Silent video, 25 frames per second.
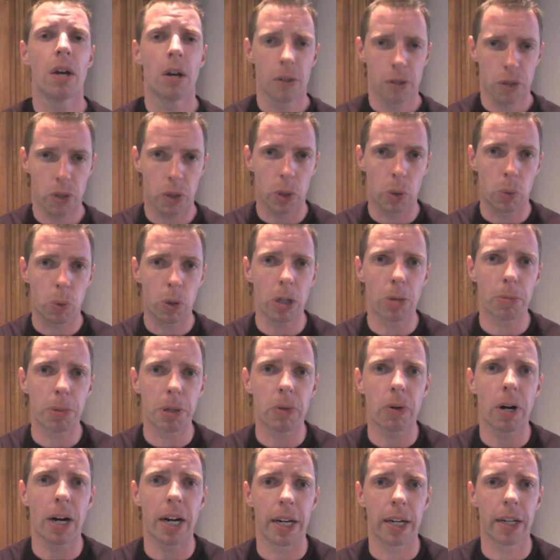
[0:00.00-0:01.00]
So there will
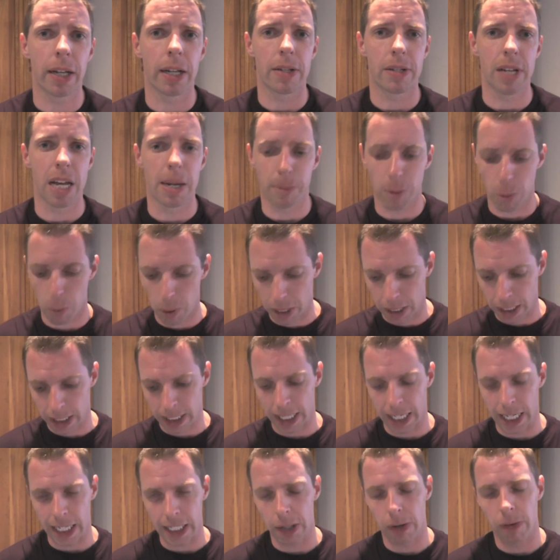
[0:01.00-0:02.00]
be riding on the taper week, and
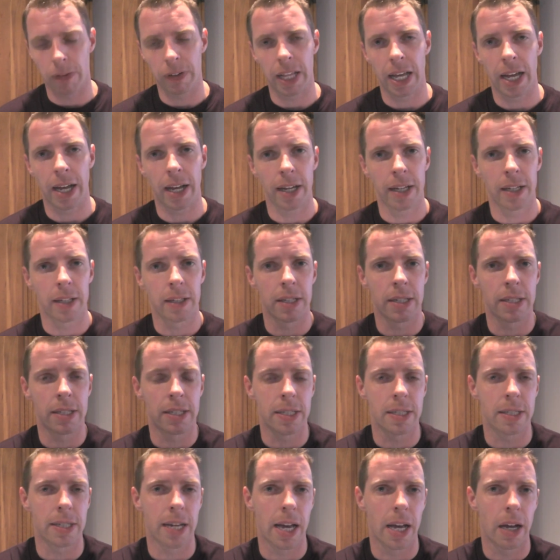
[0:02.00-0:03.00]
again, I go over that in the
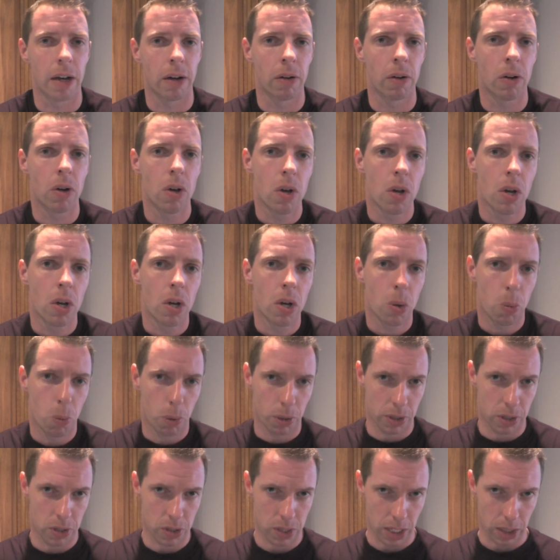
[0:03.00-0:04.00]
detail
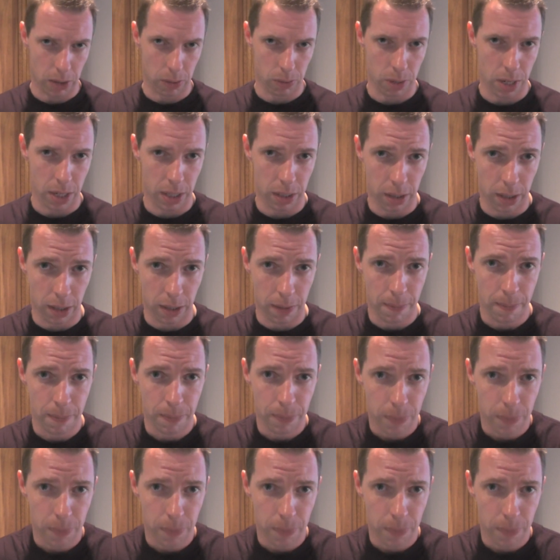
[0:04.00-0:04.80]
with the Cycle 90